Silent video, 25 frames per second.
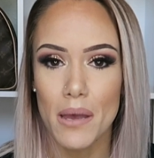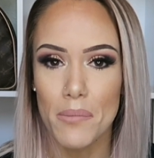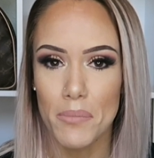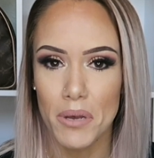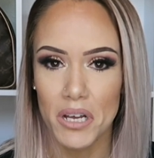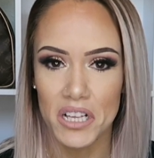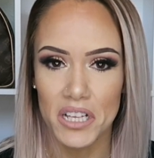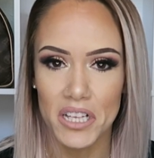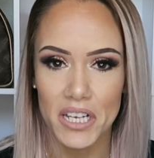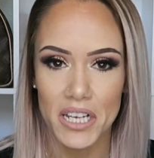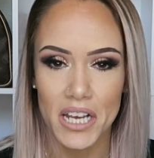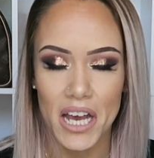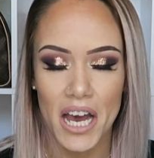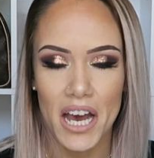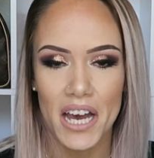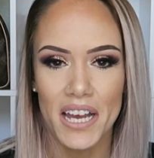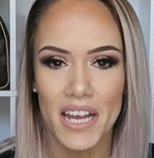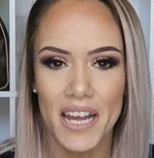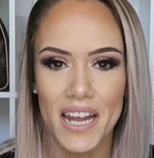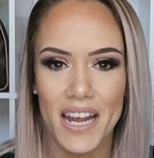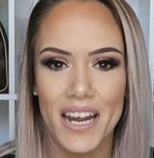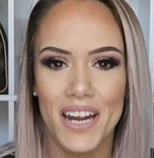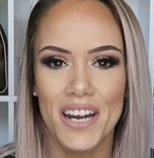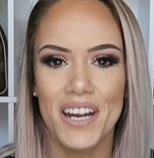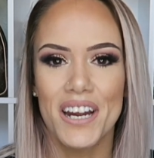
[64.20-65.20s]
chemically cut
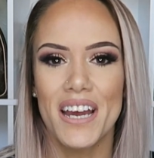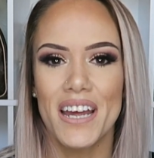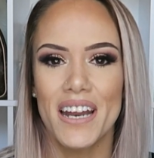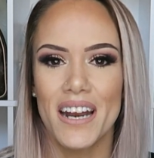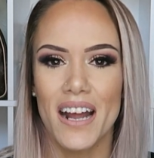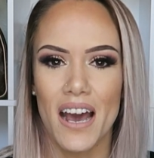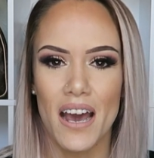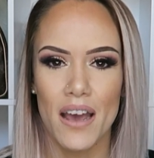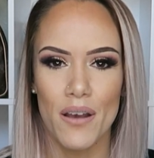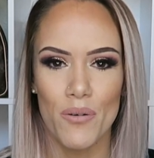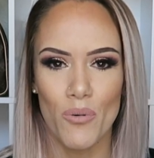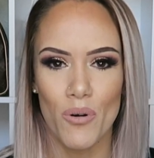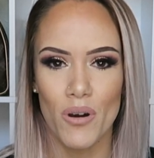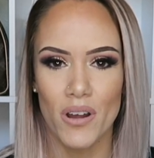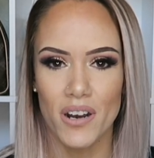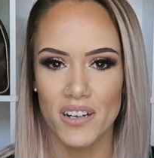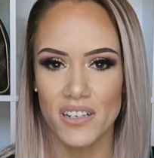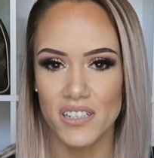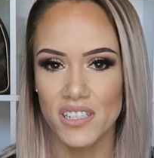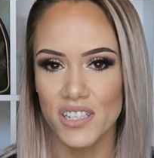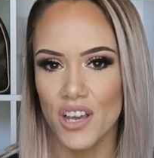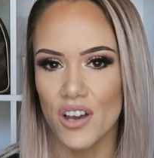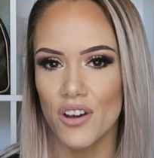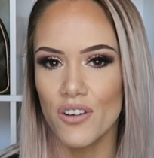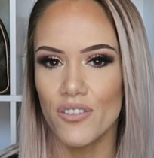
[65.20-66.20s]
hair, and I
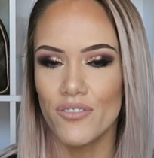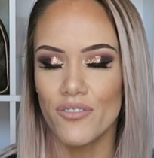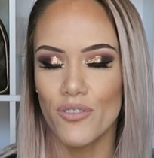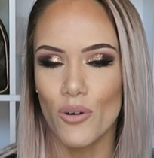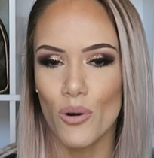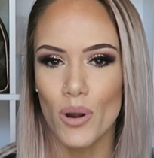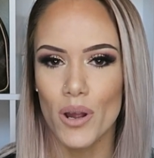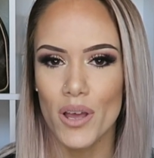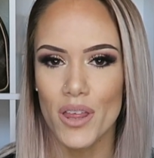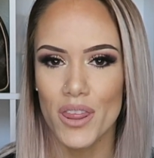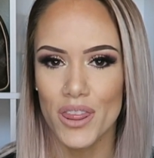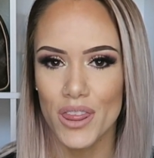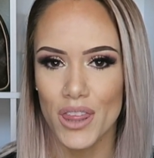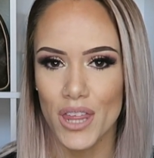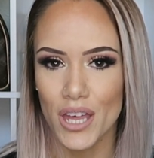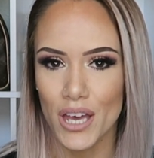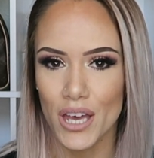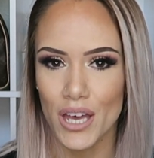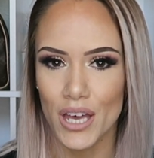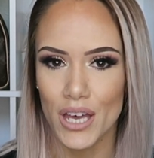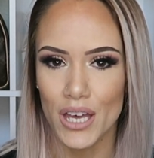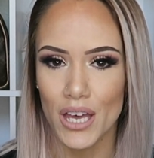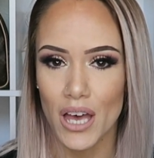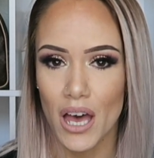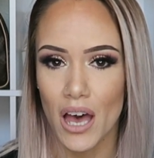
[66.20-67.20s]
wanted to go for
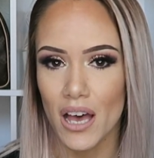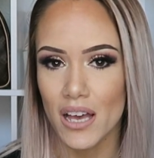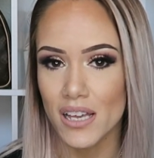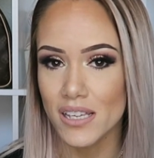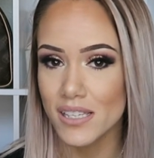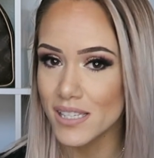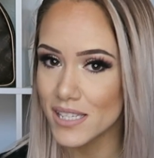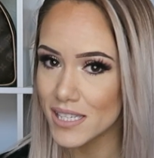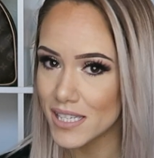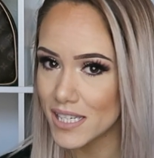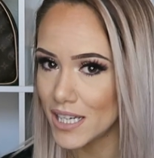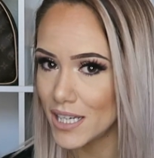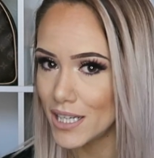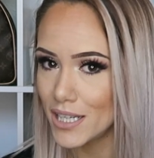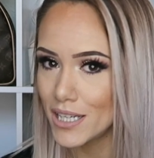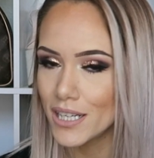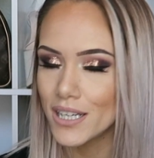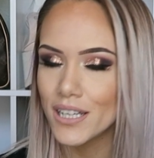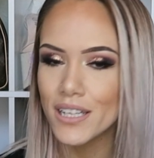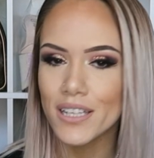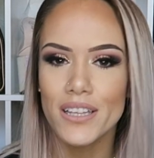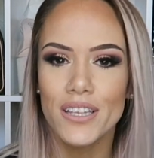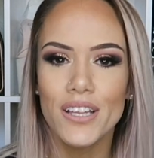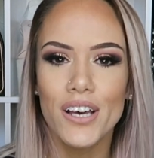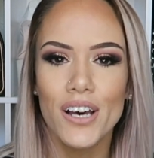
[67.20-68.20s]
the
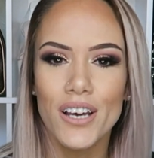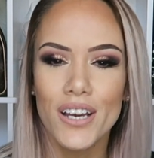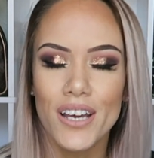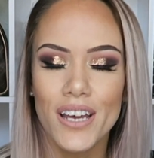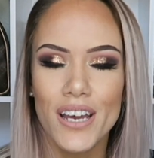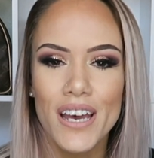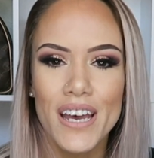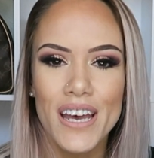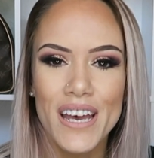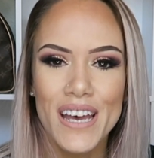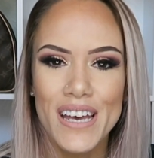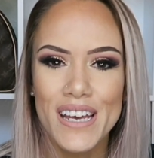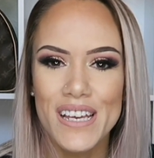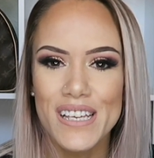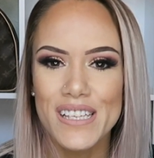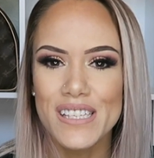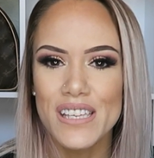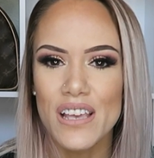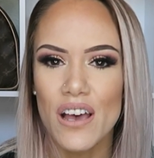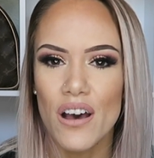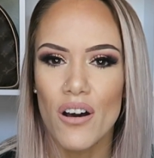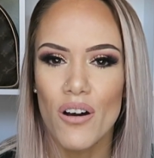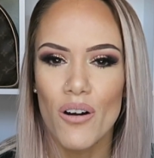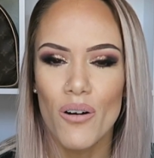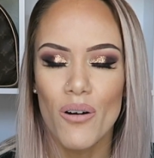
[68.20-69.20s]
scene look.
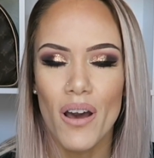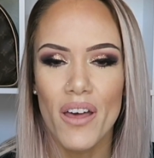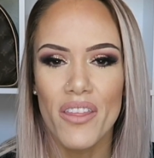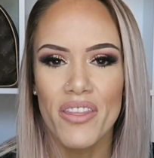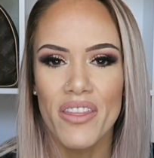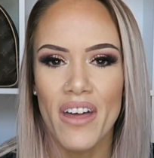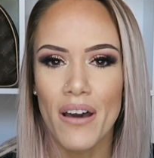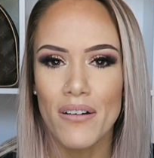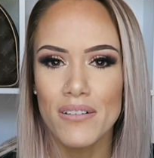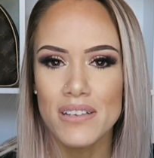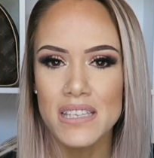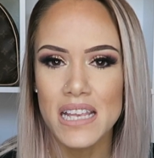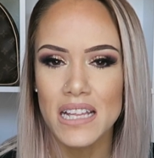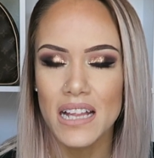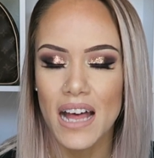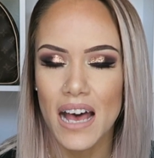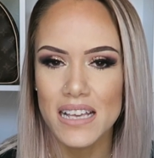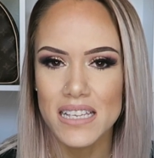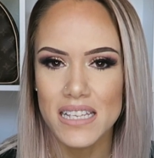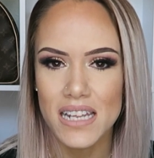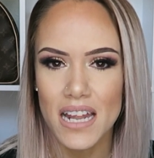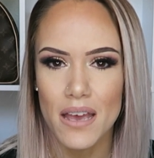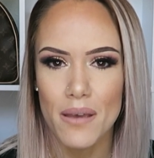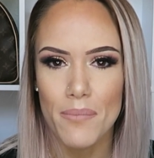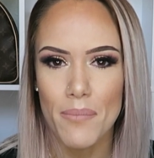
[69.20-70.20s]
So that was the
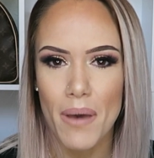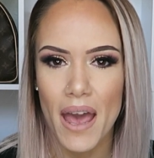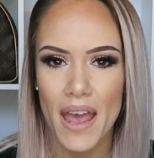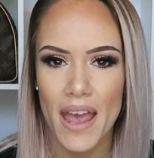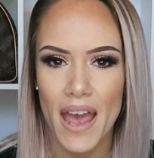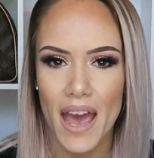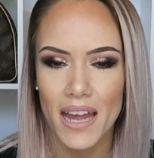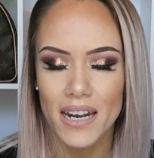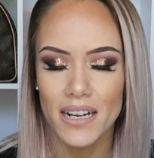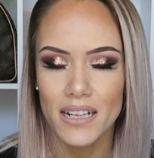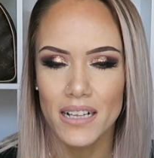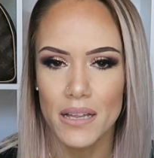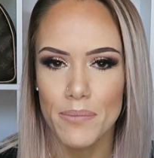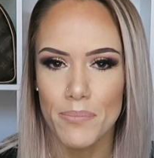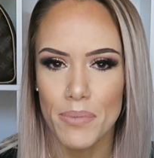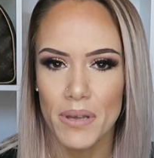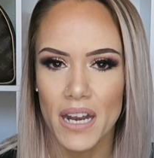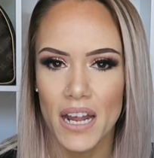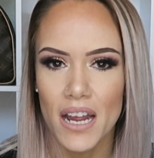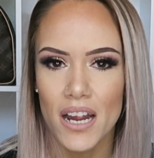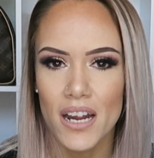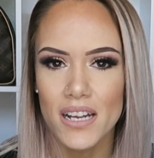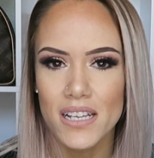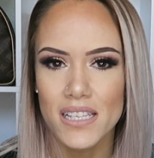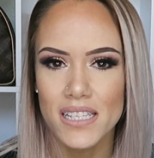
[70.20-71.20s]
last time I had clip-in
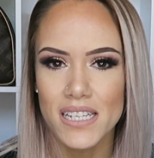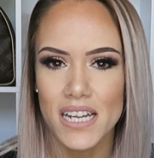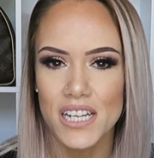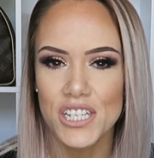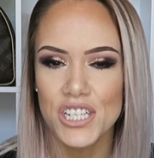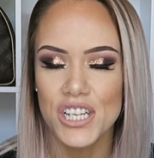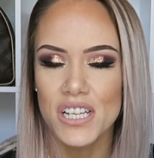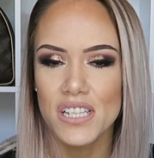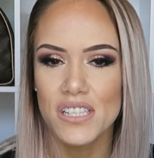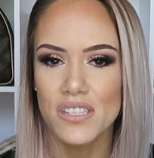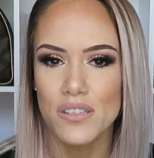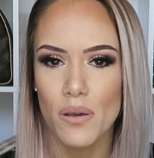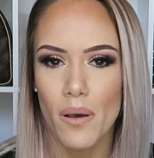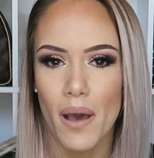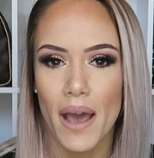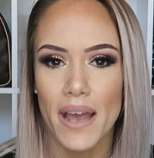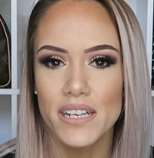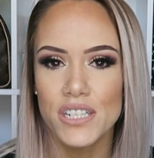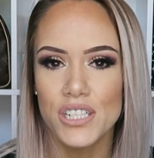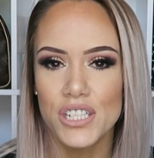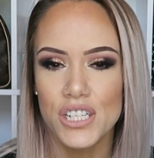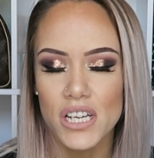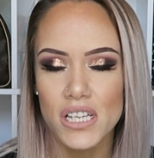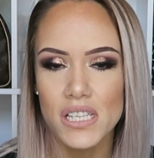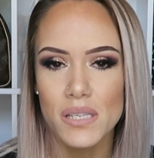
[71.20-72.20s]
hair extensions, so I
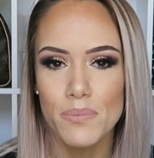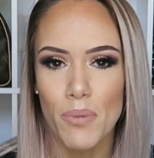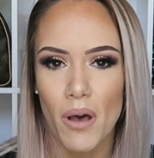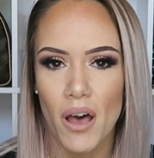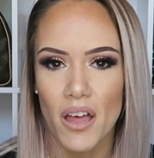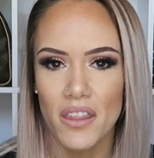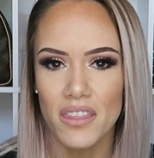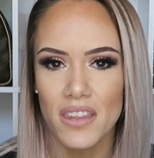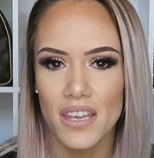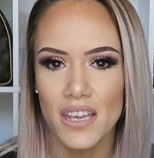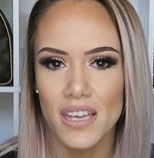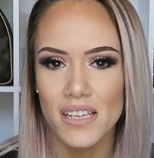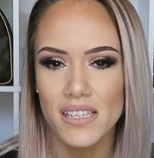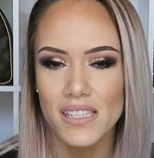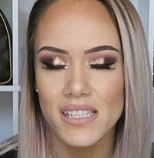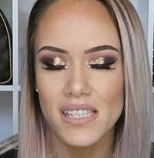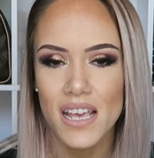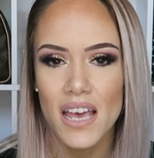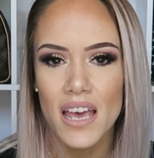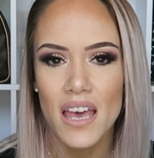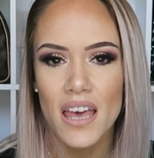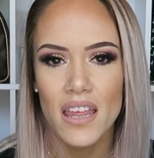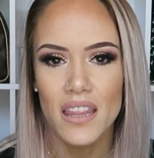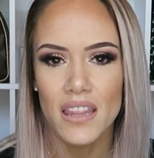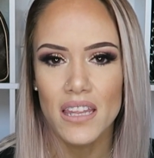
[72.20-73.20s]
just bought these.
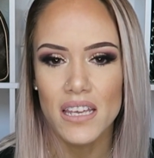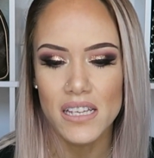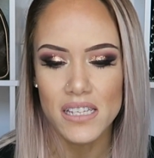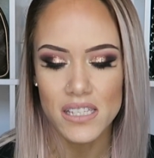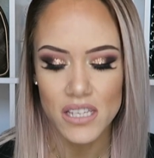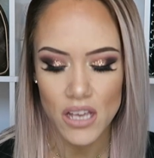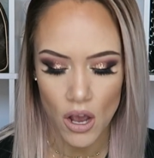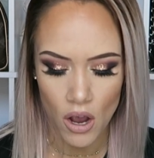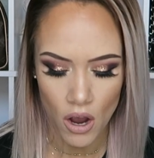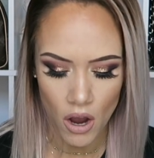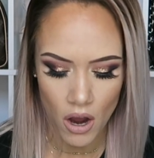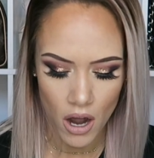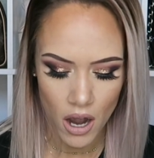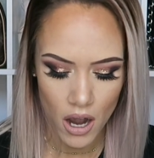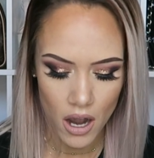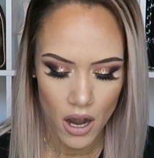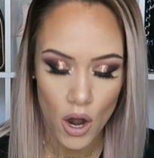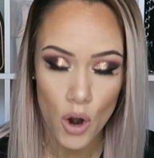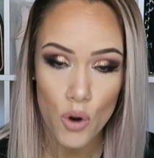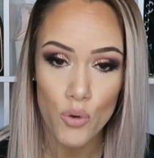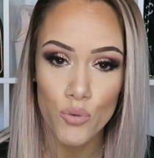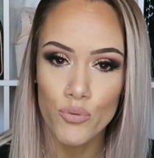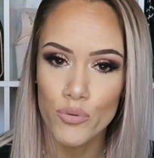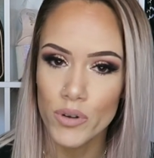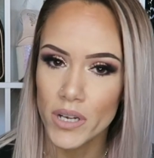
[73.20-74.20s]
These
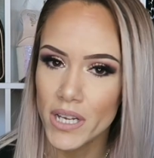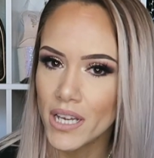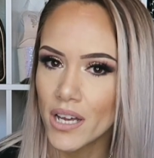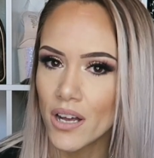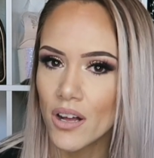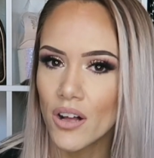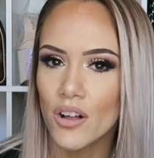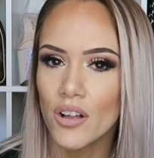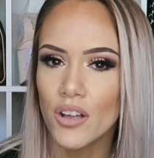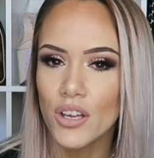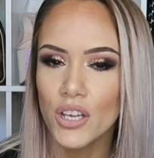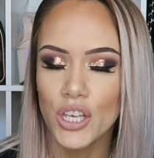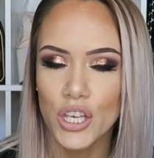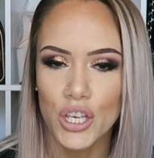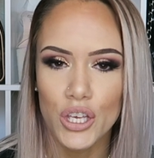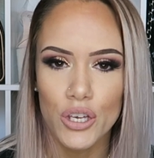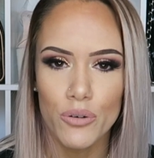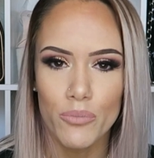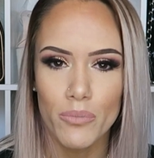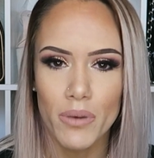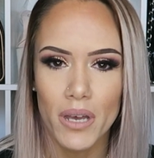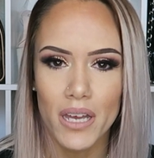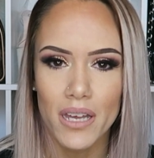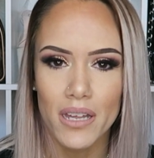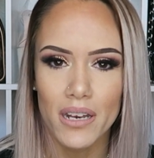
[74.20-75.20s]
are real
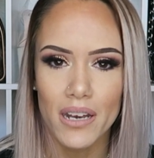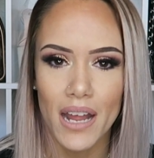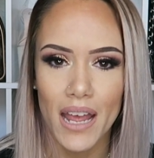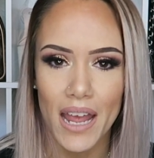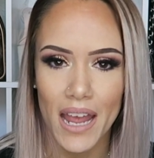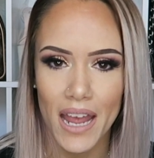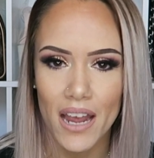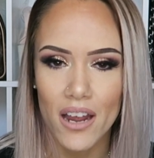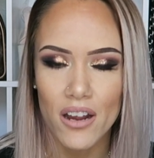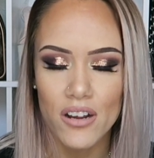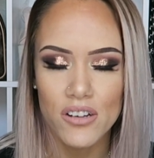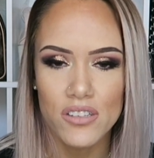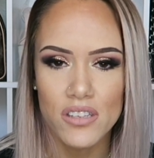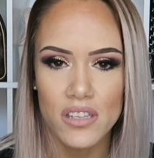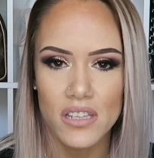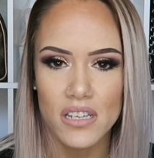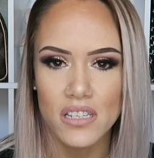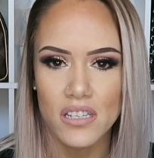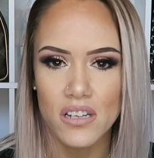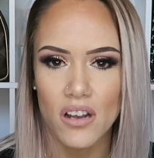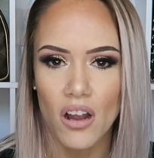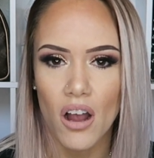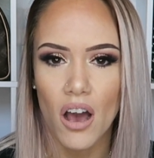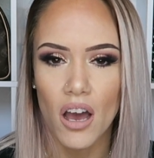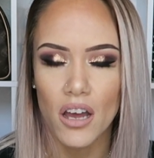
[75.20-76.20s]
human hair, so
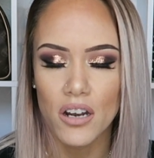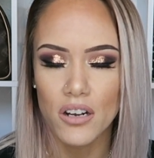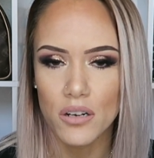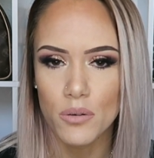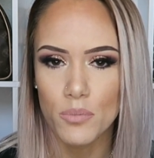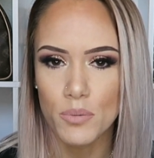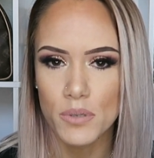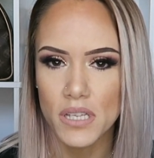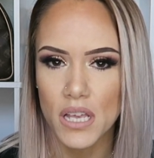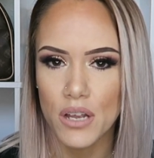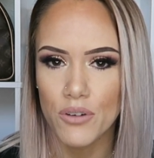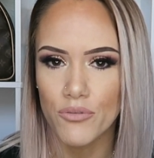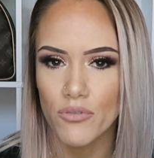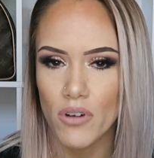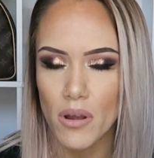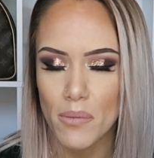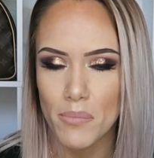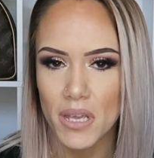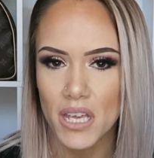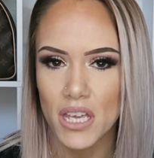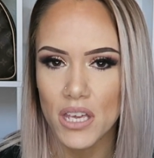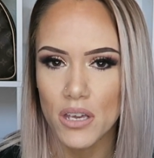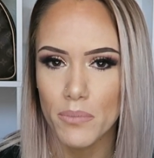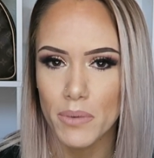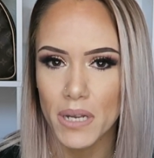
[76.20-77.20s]
these are 100%
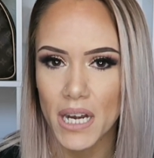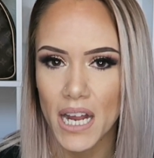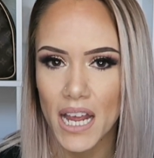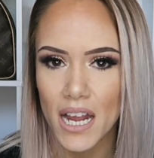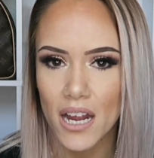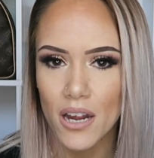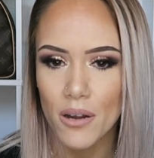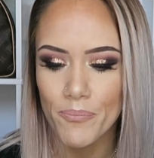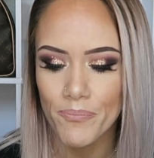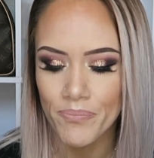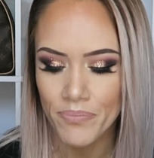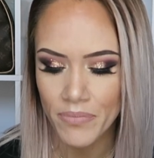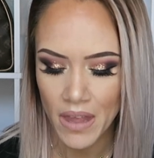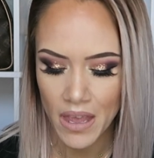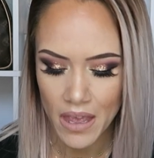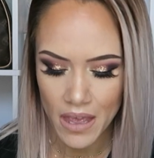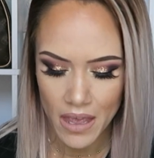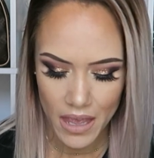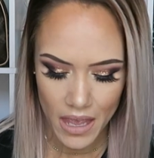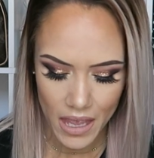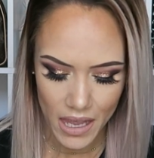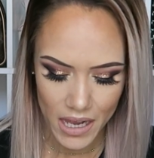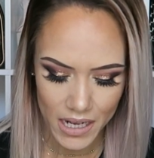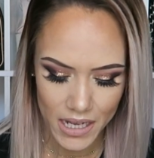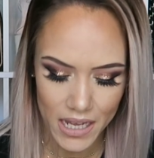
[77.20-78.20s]
Remy human hair.
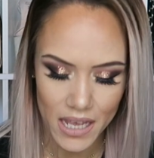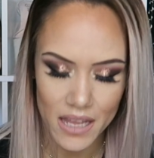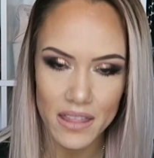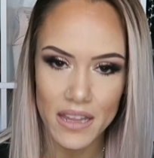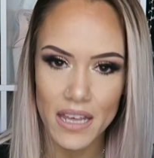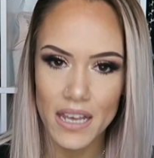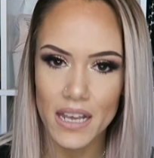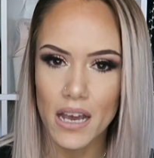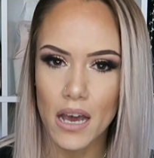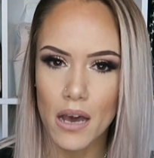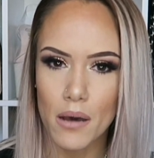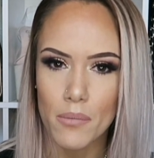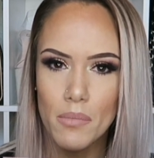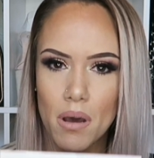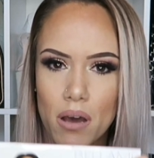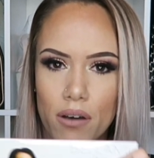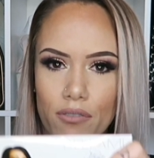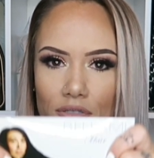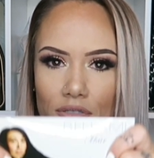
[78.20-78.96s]
And again, they come